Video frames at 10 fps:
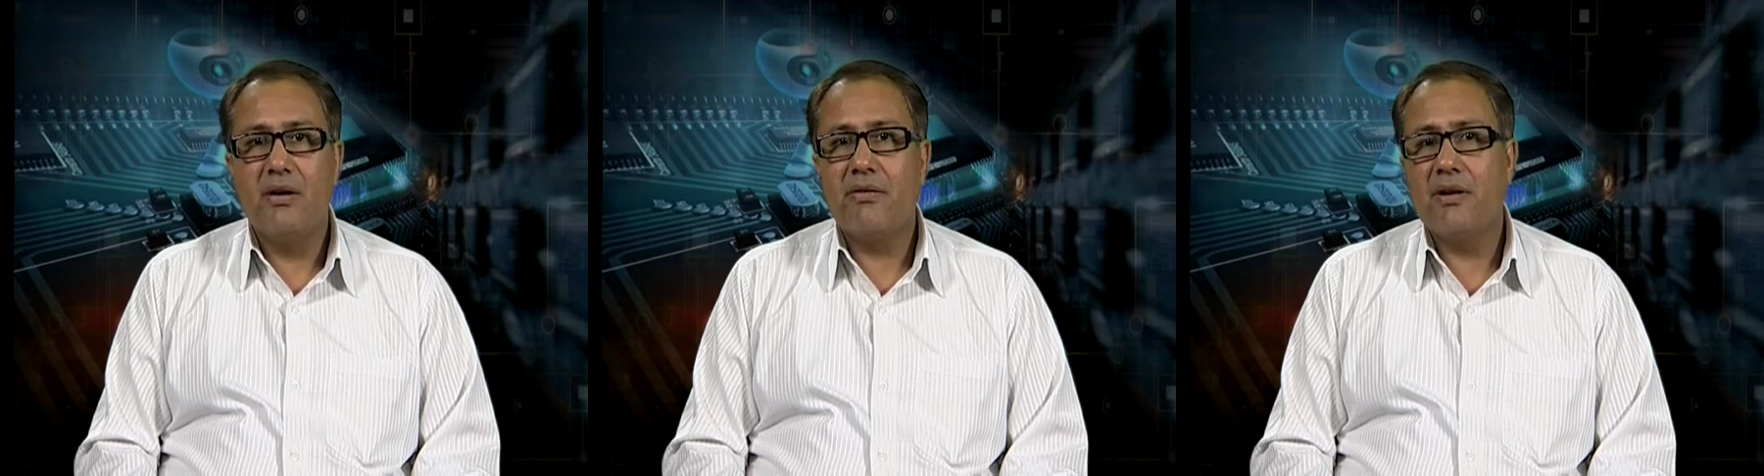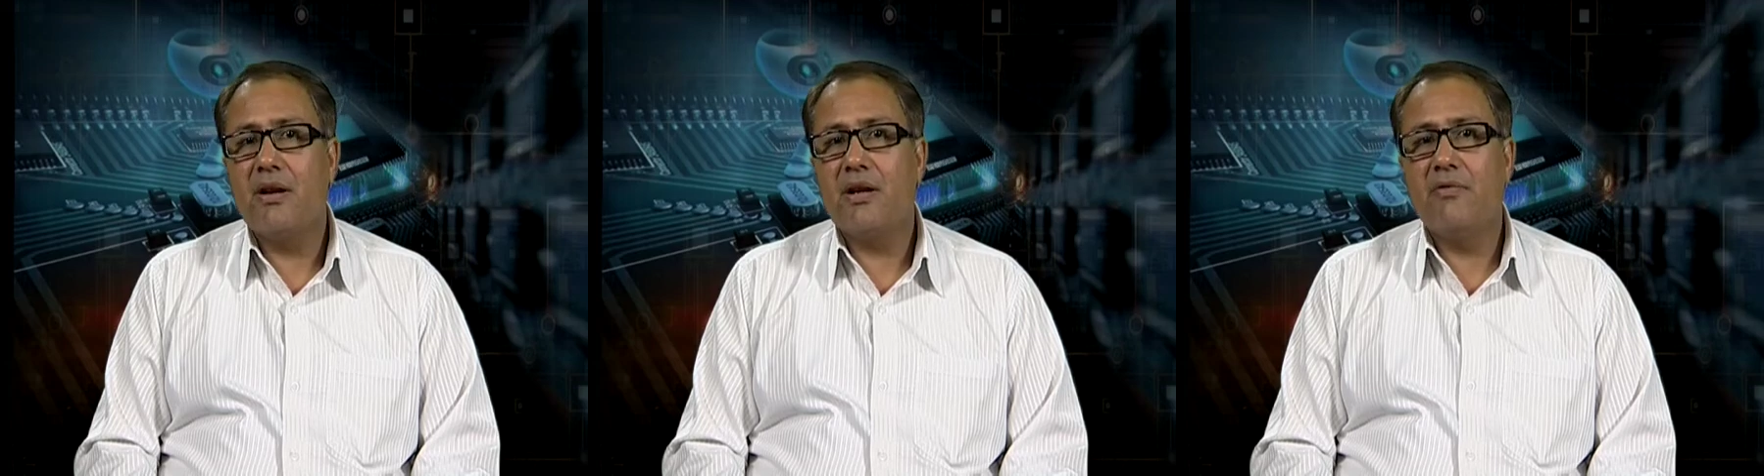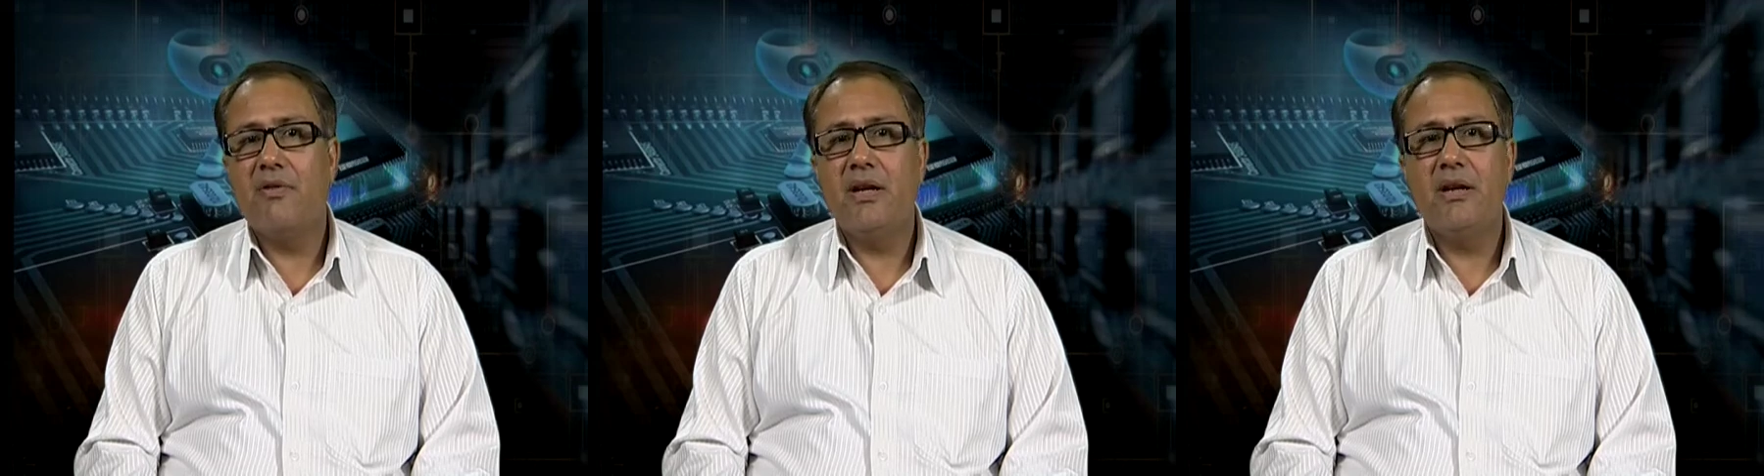
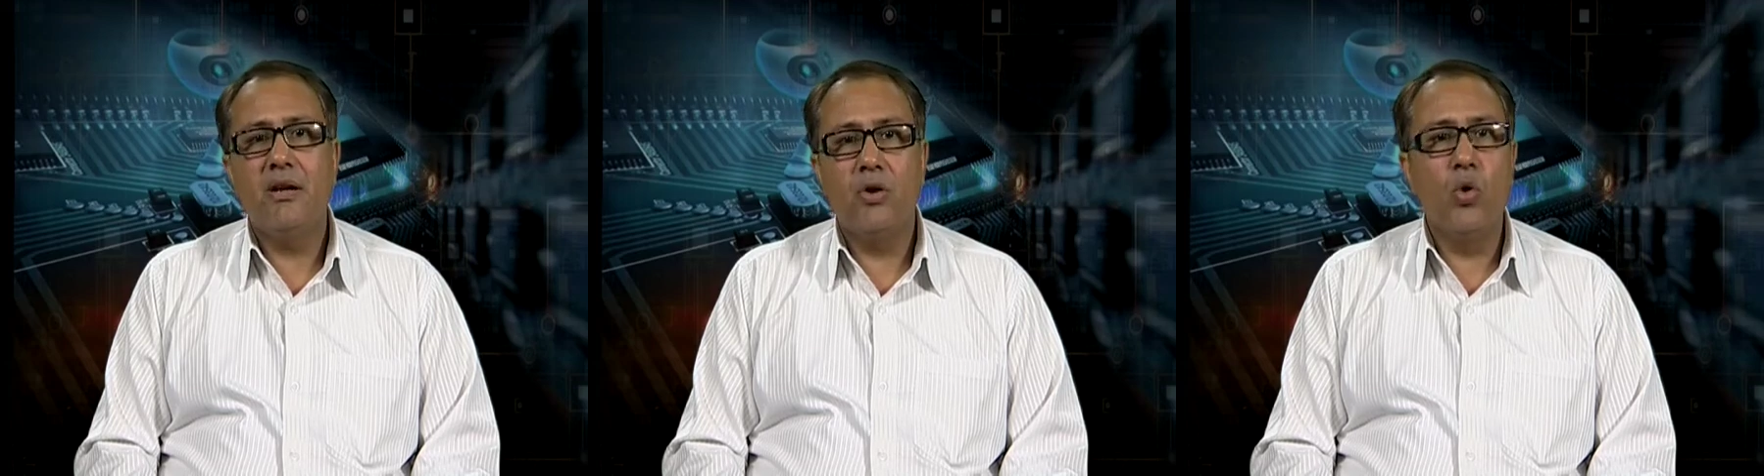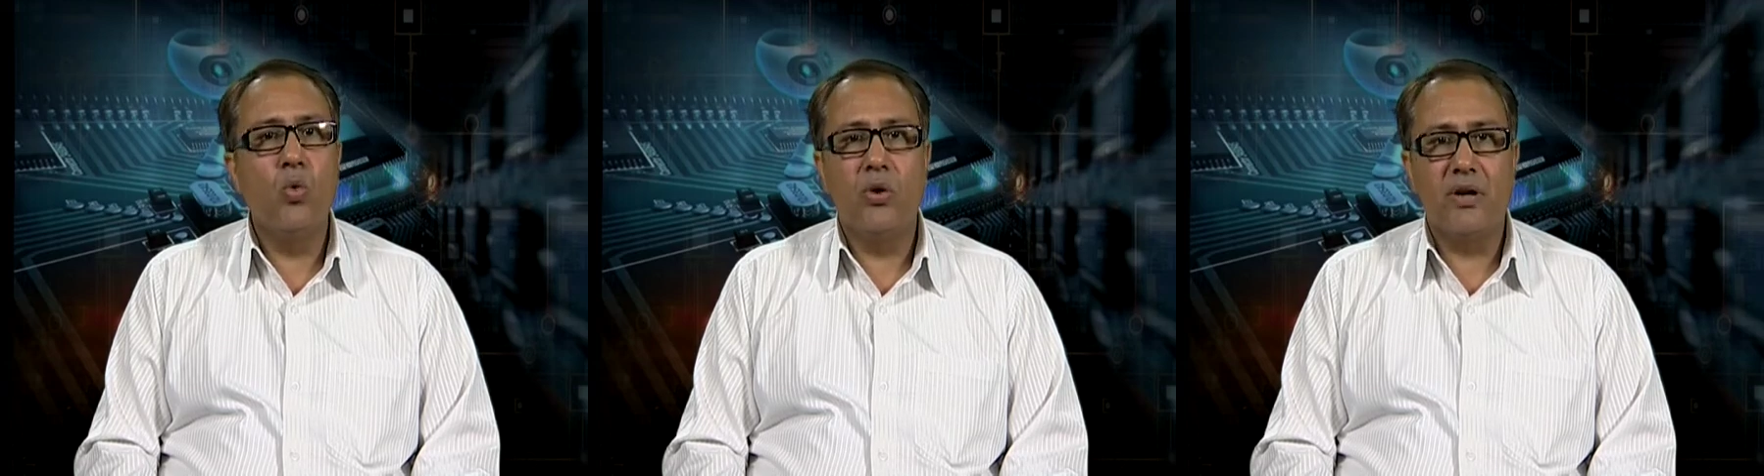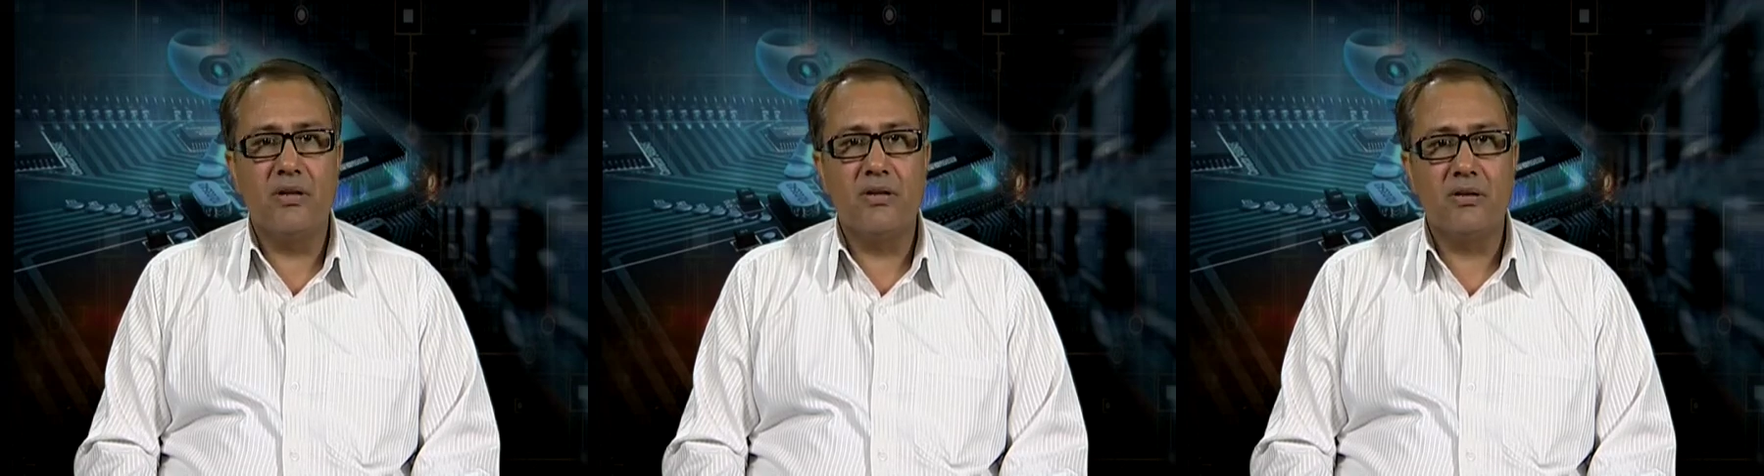relatively low
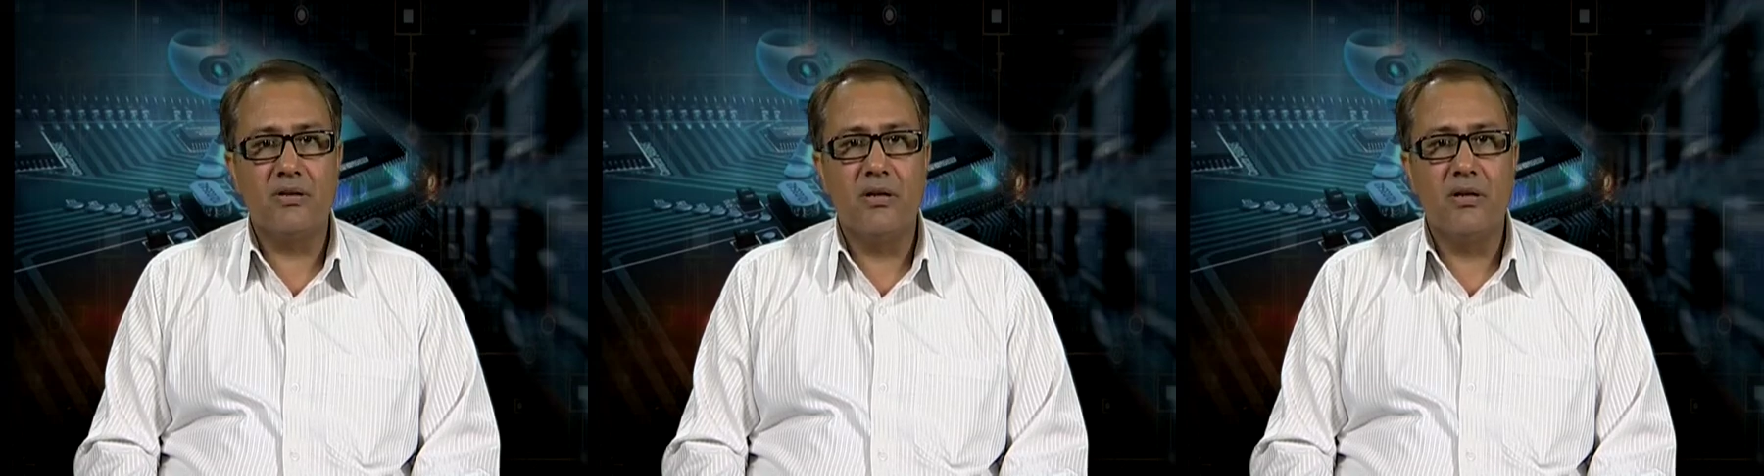voltages.